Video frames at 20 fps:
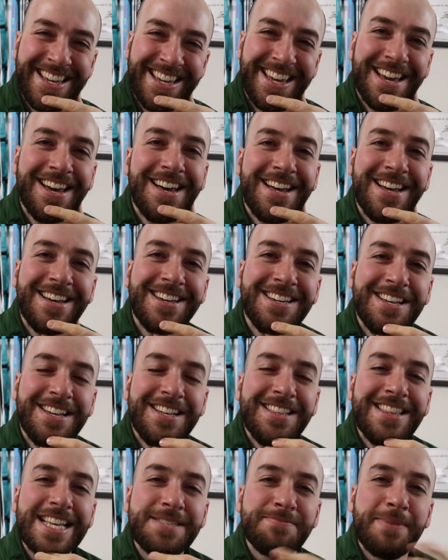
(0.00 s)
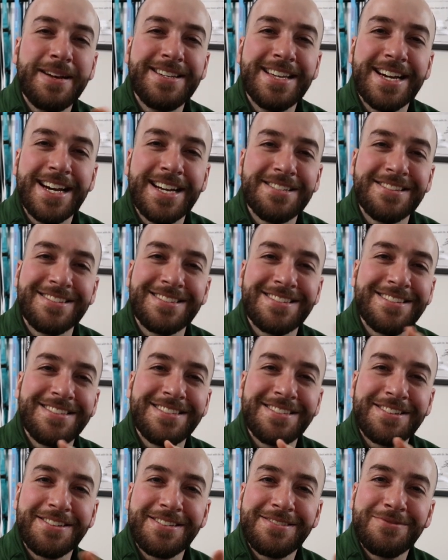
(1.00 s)
go. That's my dad just
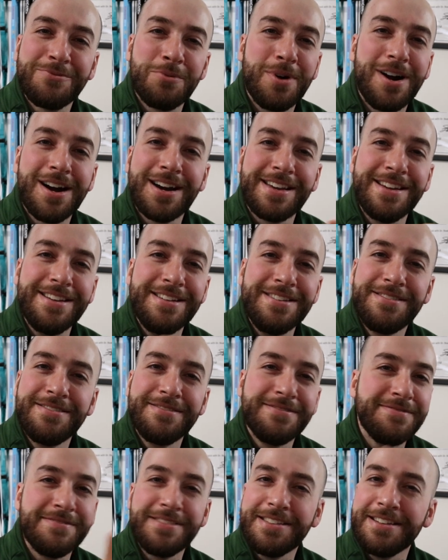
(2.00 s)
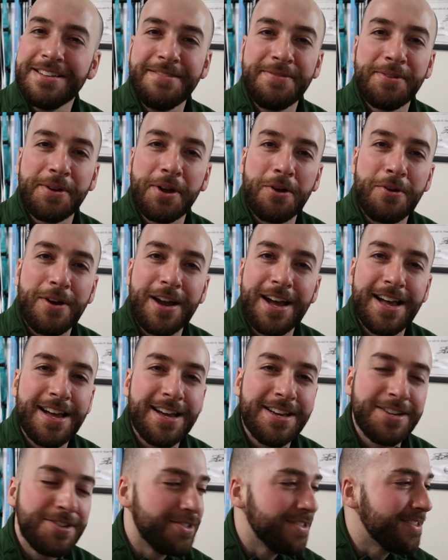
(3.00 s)
walking in the
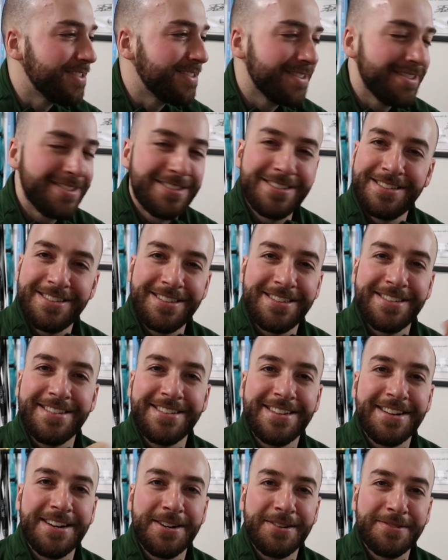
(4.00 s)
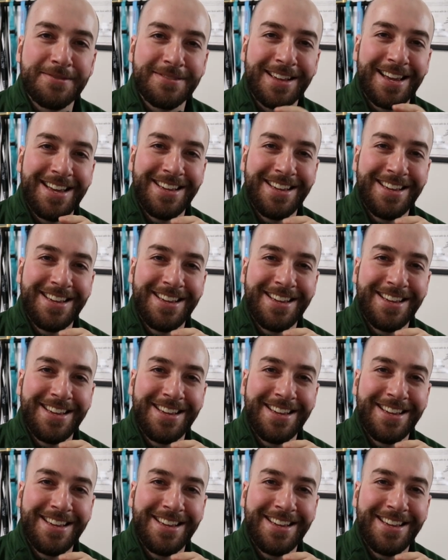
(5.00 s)
garage, just, you know.